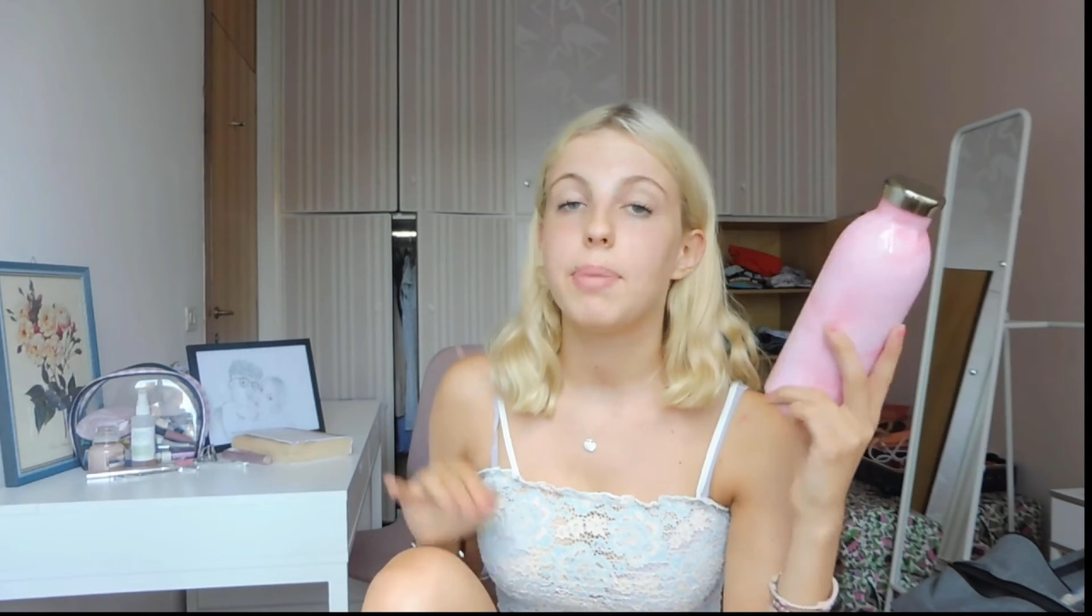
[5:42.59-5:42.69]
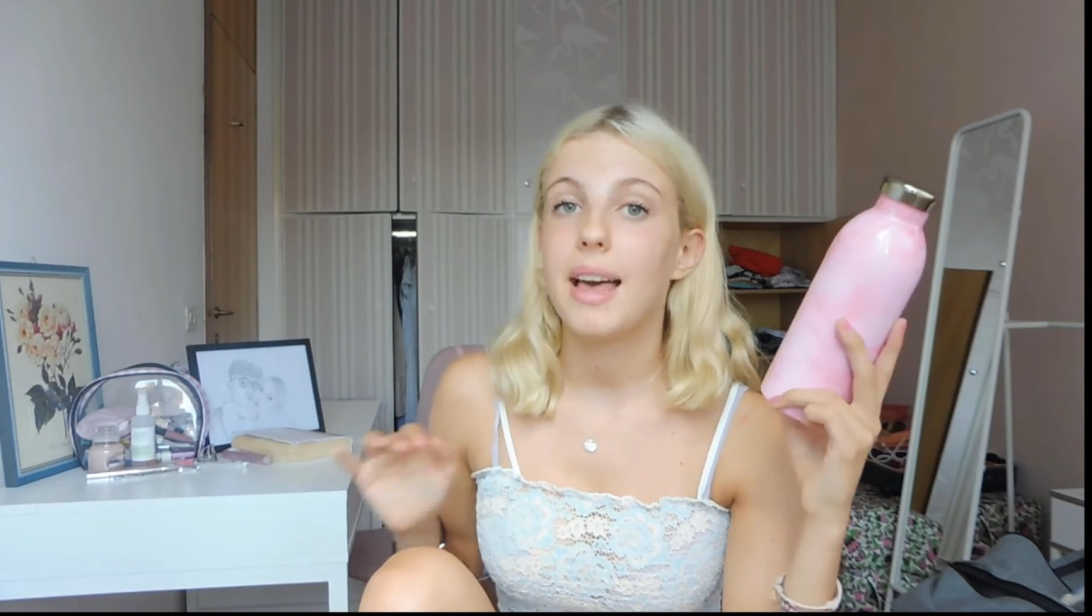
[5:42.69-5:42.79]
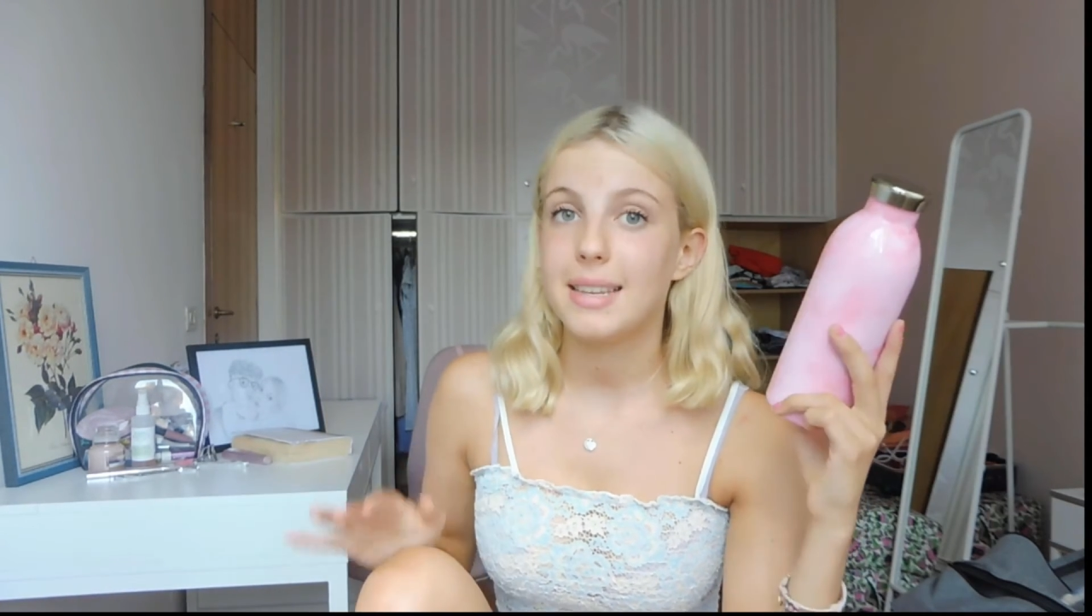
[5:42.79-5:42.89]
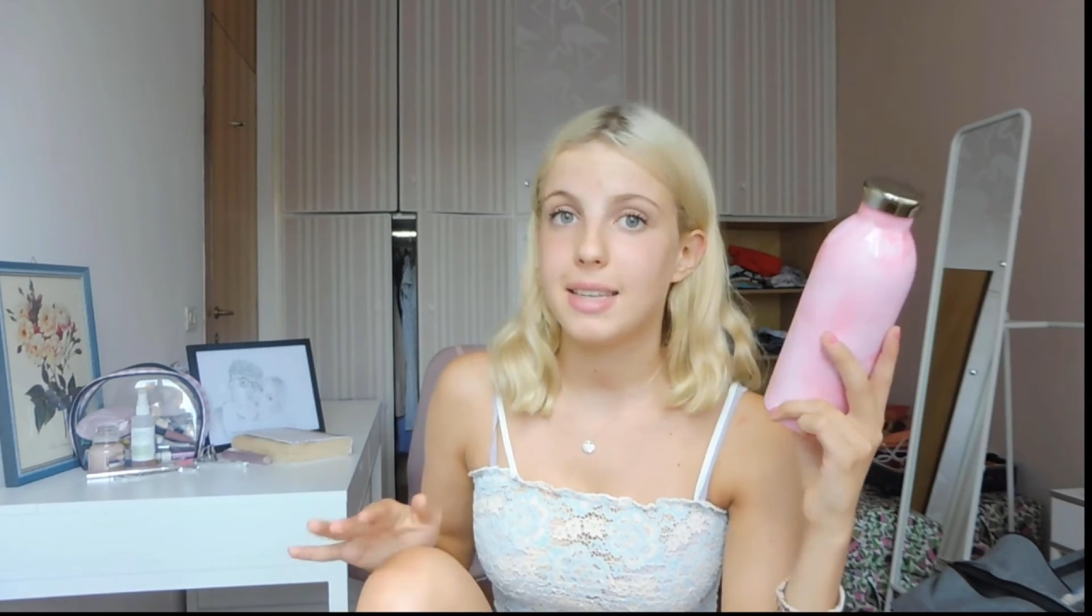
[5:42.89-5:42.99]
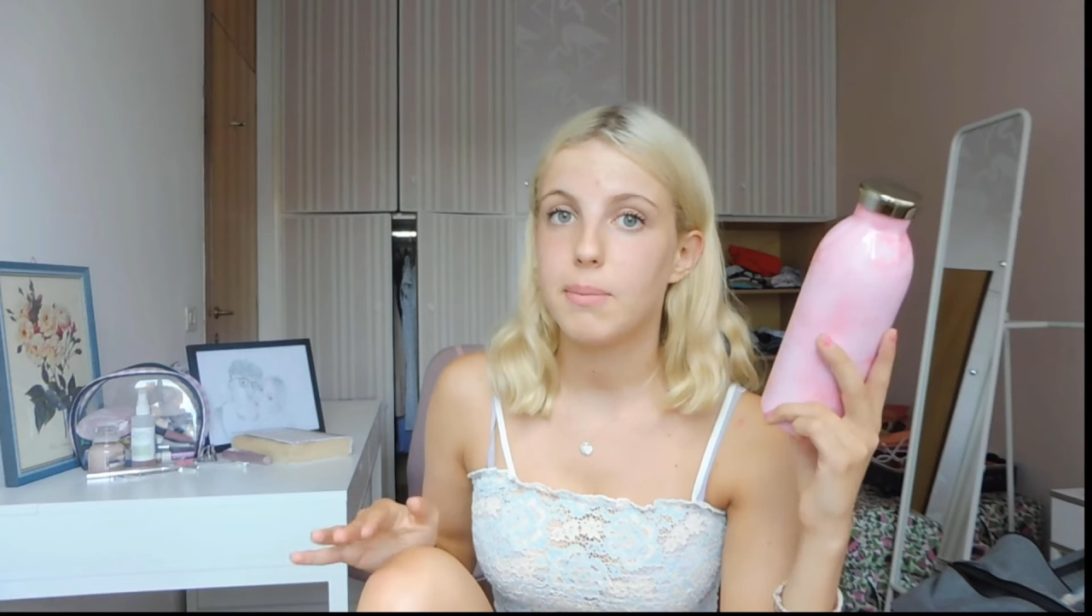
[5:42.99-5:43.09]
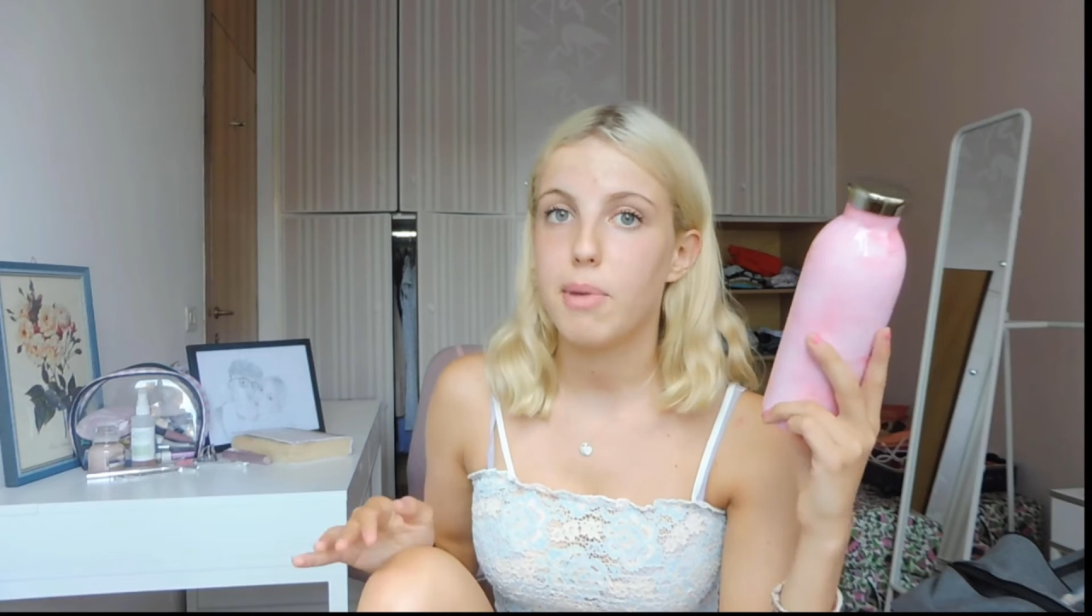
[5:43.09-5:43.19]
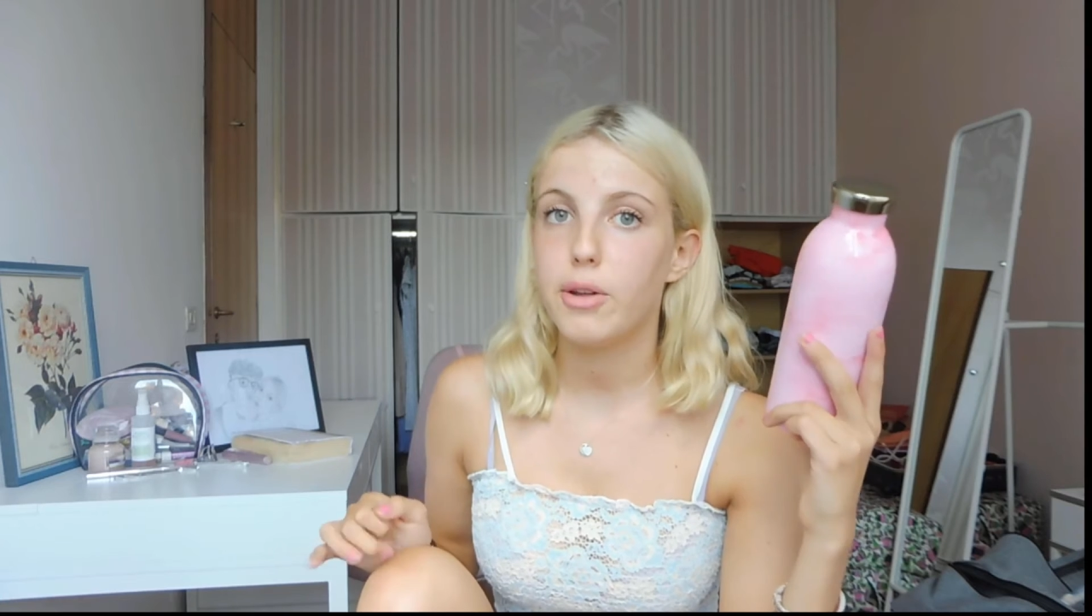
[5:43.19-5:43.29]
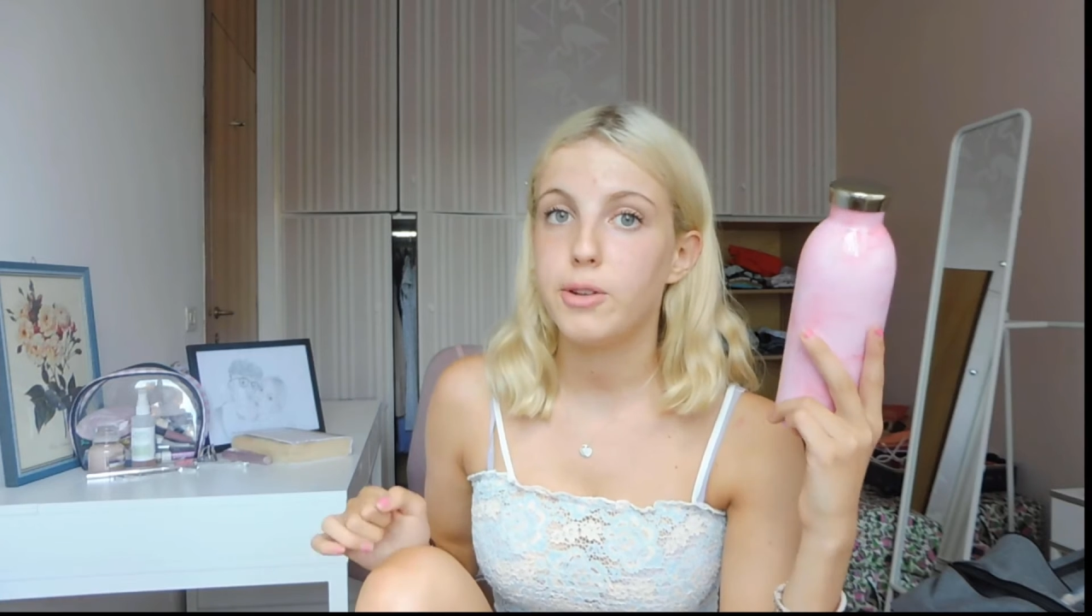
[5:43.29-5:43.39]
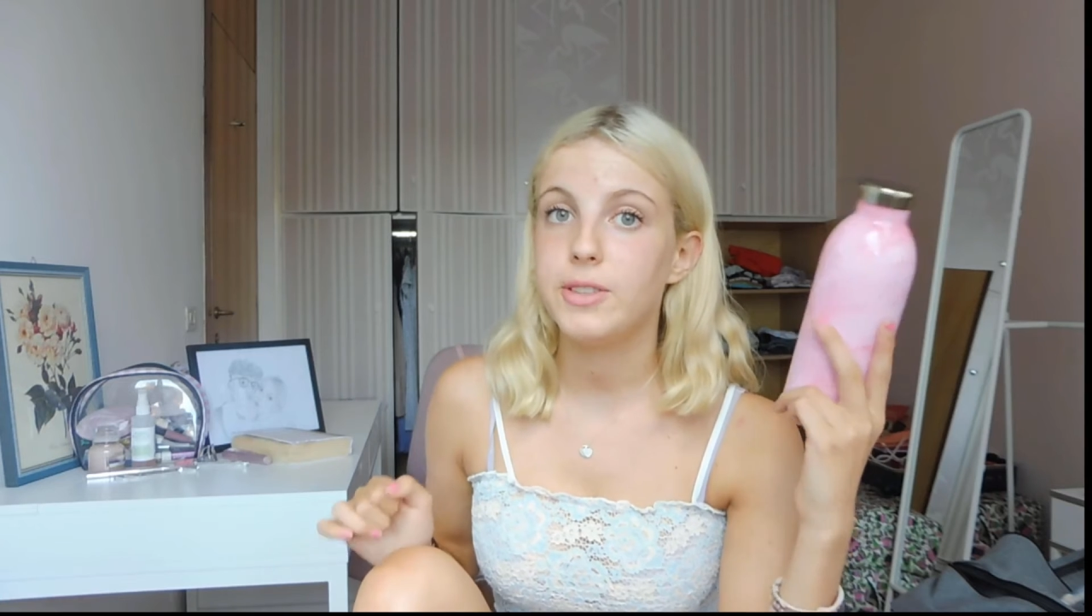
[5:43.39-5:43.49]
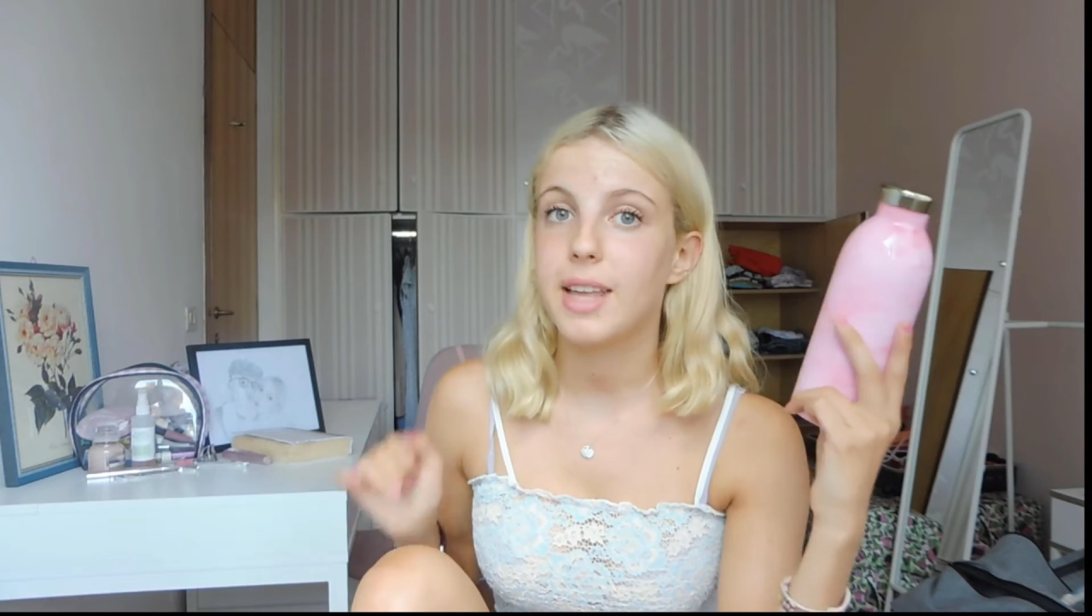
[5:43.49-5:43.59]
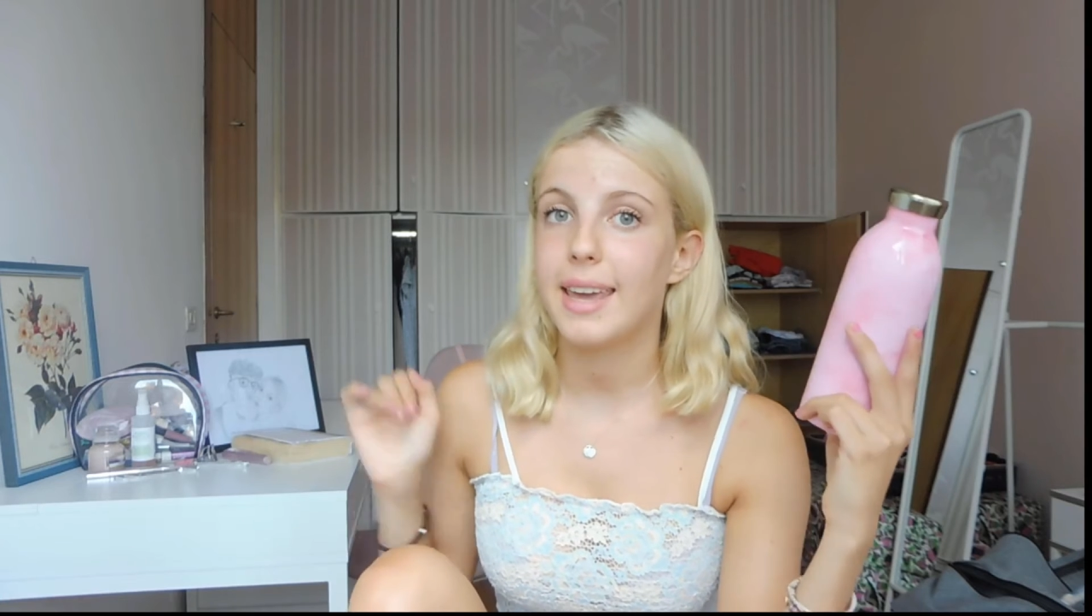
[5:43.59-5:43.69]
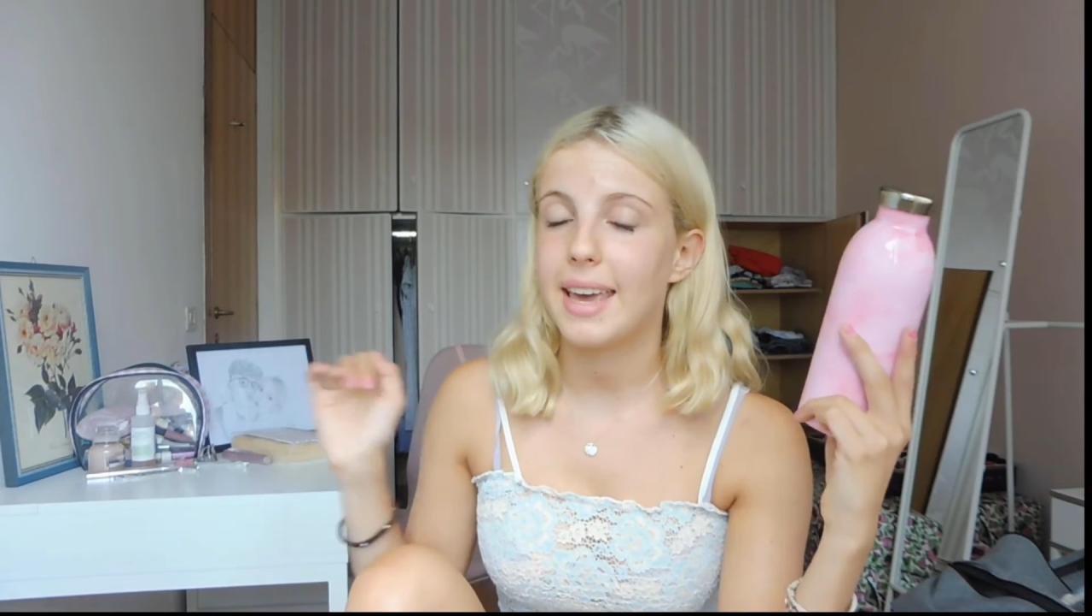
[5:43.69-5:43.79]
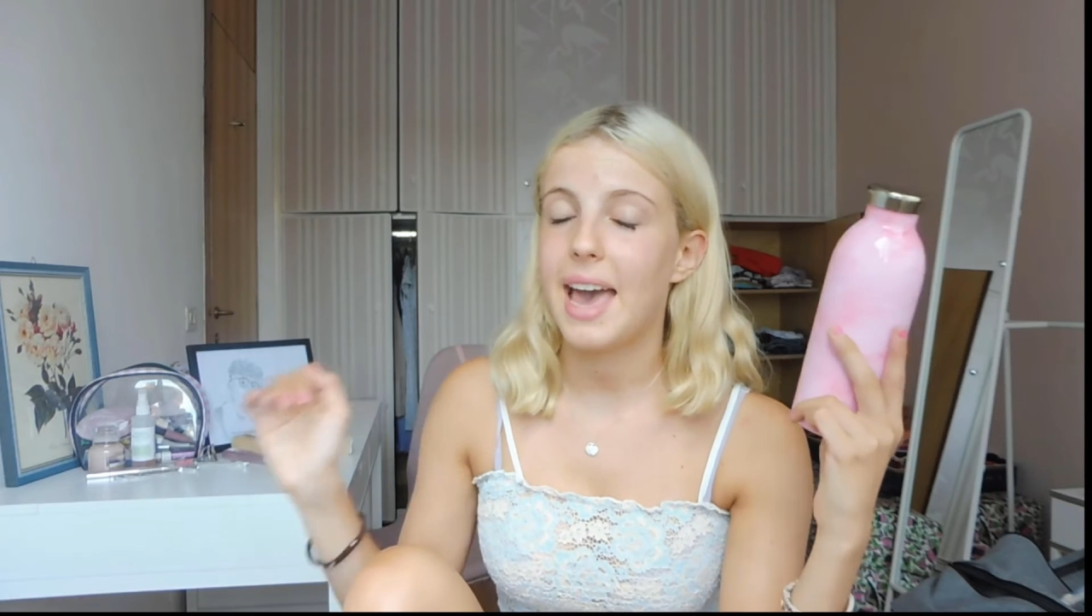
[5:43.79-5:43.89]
plastic bottles like